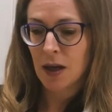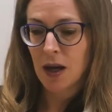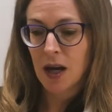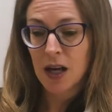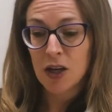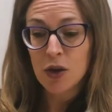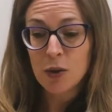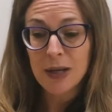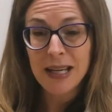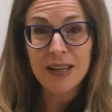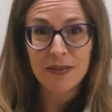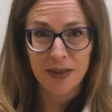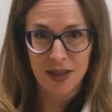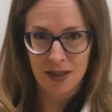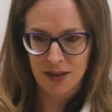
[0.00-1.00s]
And you
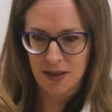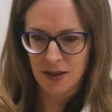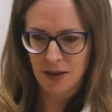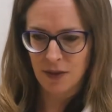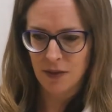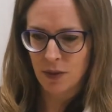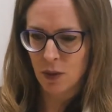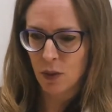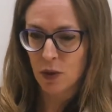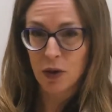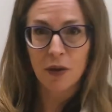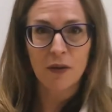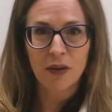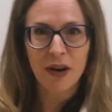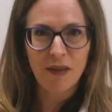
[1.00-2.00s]
leave it for
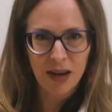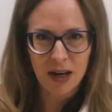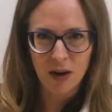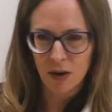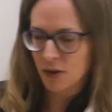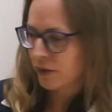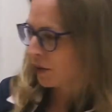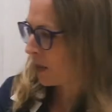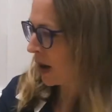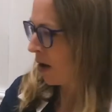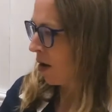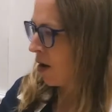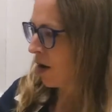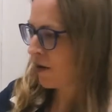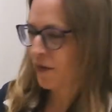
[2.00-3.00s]
not very long, for
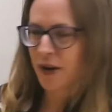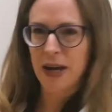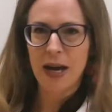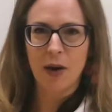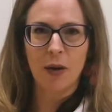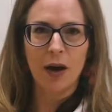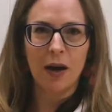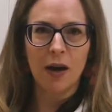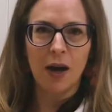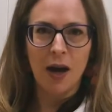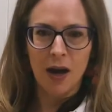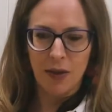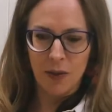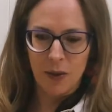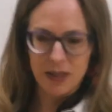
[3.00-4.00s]
about half an hour,
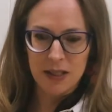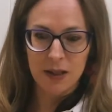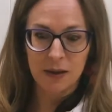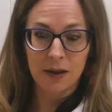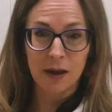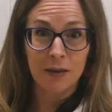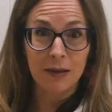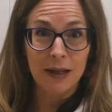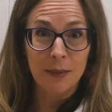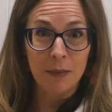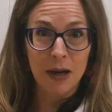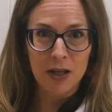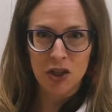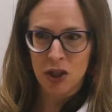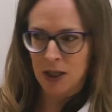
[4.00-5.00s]
otherwise it will go really
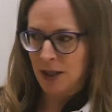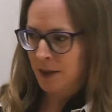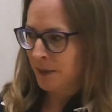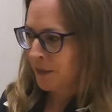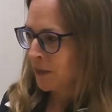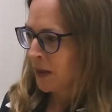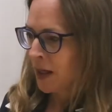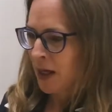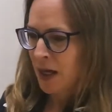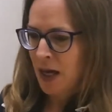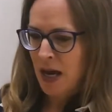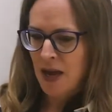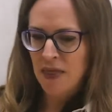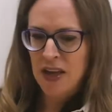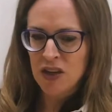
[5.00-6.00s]
mushy.
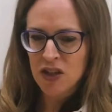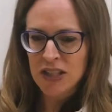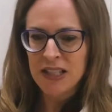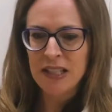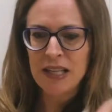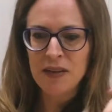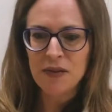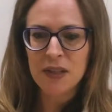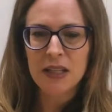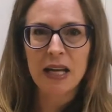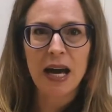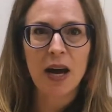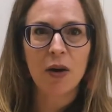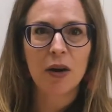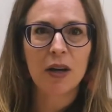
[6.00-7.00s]
And then just lift it
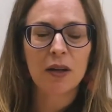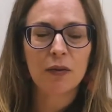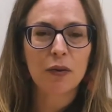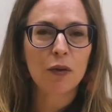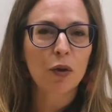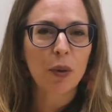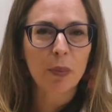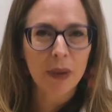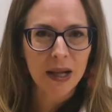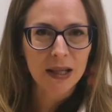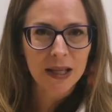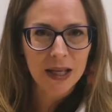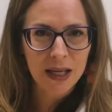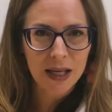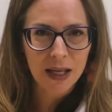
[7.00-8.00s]
out, and if you've got a
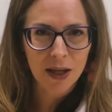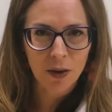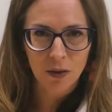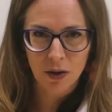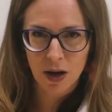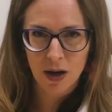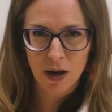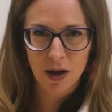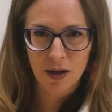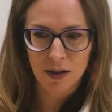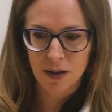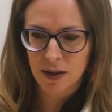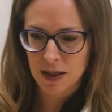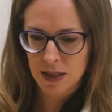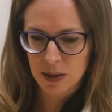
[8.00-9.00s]
balcony or a garden
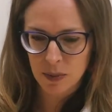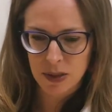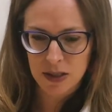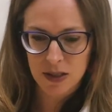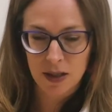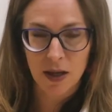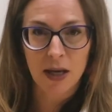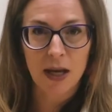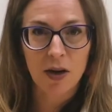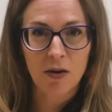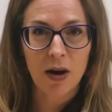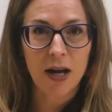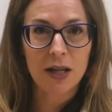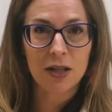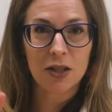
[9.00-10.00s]
and it's a bit sunny,
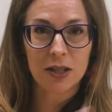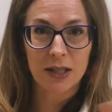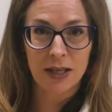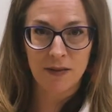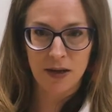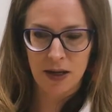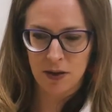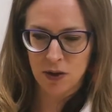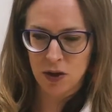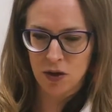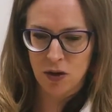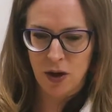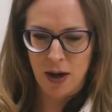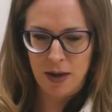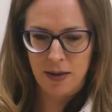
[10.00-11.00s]
great, just leave it out to
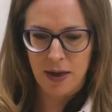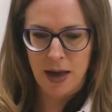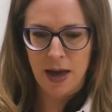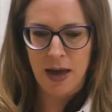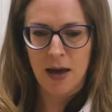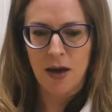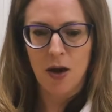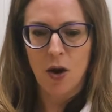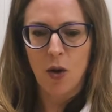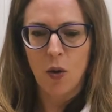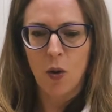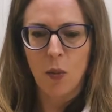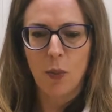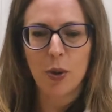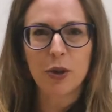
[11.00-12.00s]
dry there,
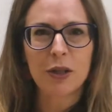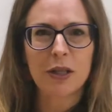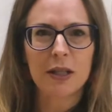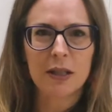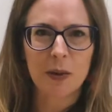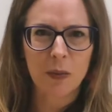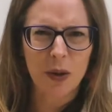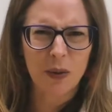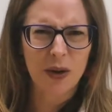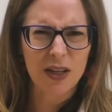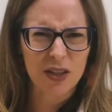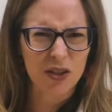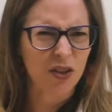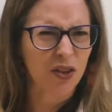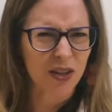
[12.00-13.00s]
or put it somewhere where
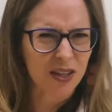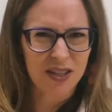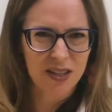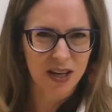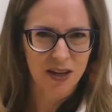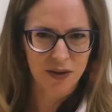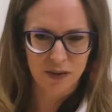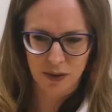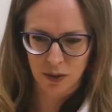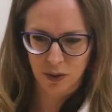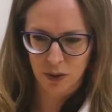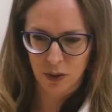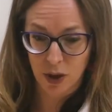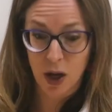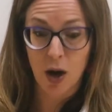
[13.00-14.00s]
it's not going to stain a floor
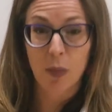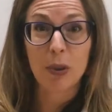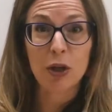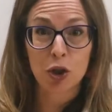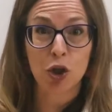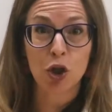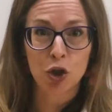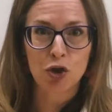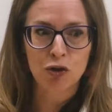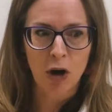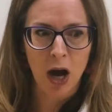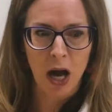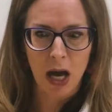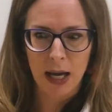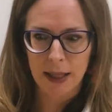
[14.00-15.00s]
or a carpet to
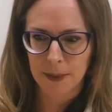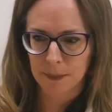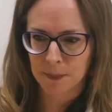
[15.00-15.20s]
dry.